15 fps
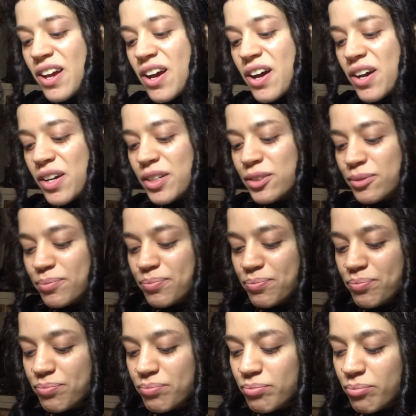Um,
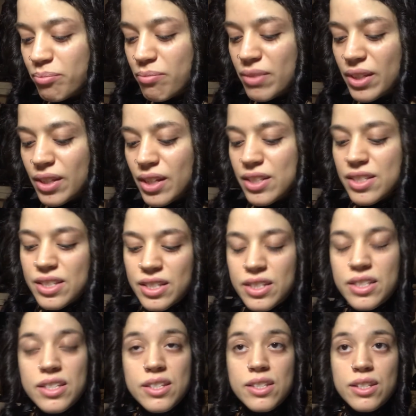6
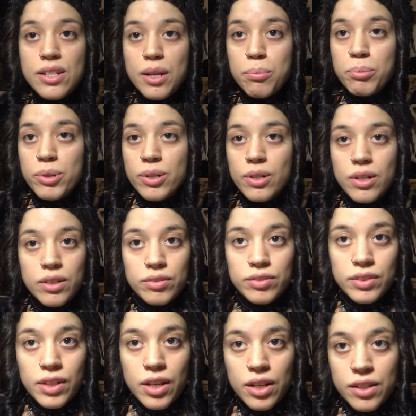is a number of
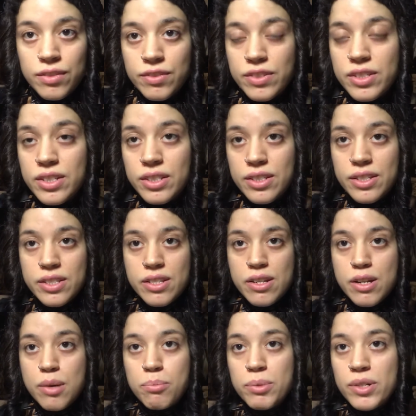love. 6 is a
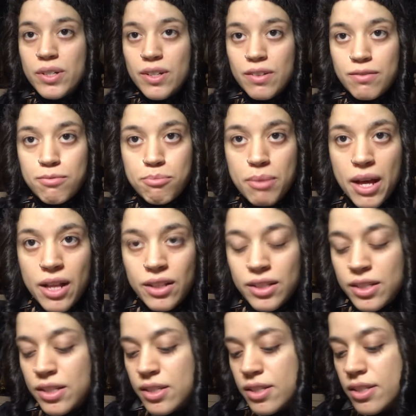number of
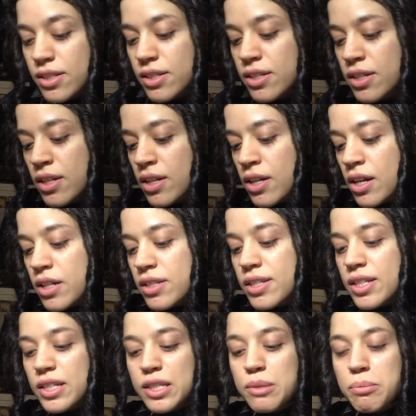balance. A
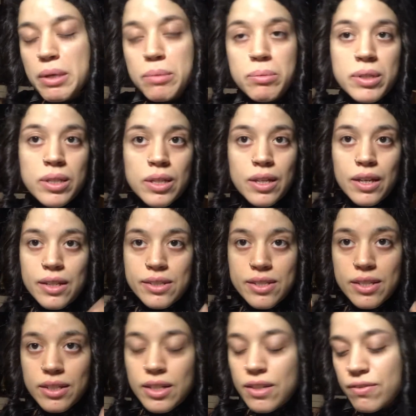6 may be a
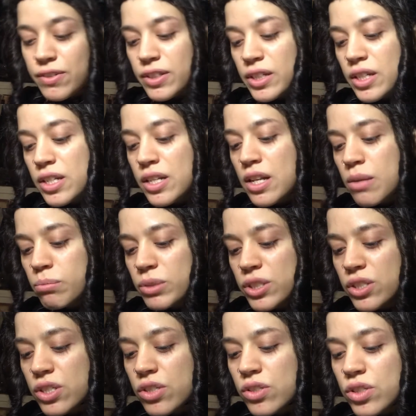significant number
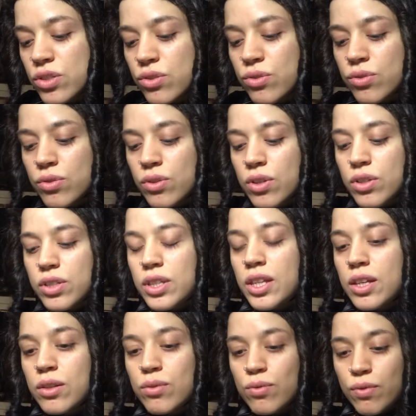to you.
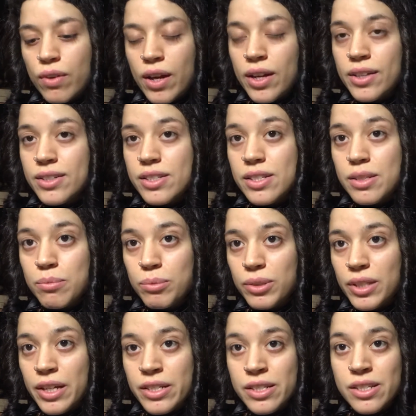The red
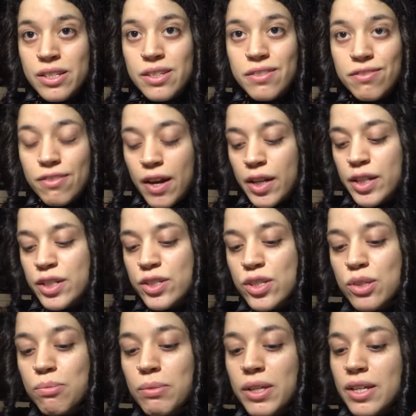symbolizes fire
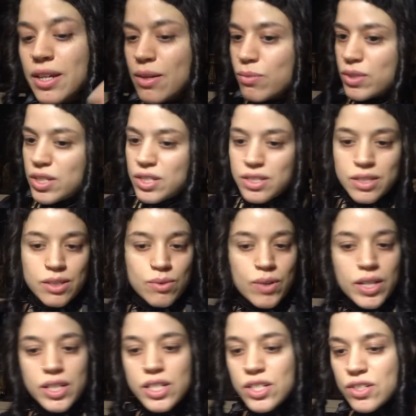to me, which is
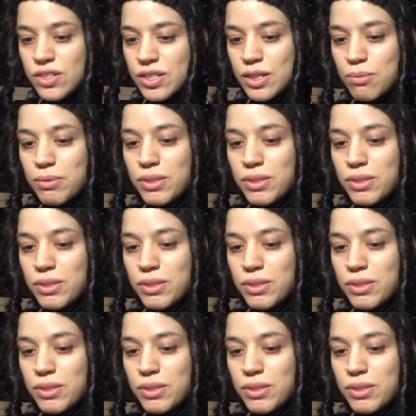quite interesting